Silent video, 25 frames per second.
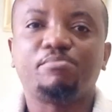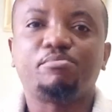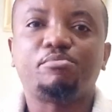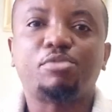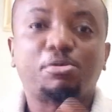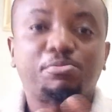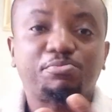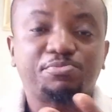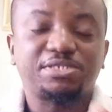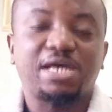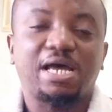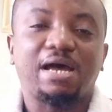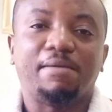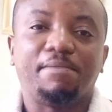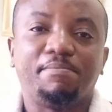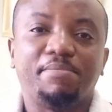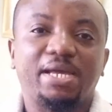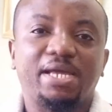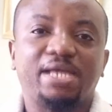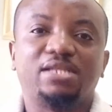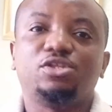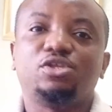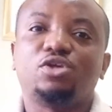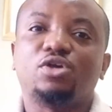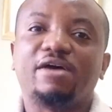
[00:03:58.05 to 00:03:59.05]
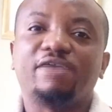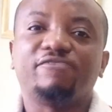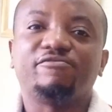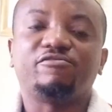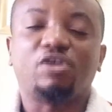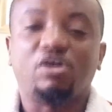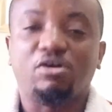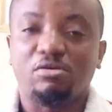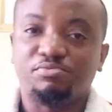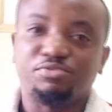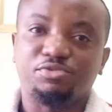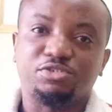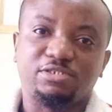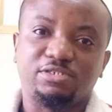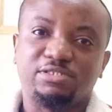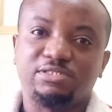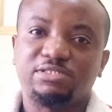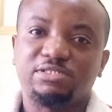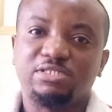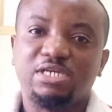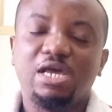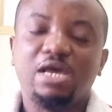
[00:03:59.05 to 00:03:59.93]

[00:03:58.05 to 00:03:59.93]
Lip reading: pops up and you have options,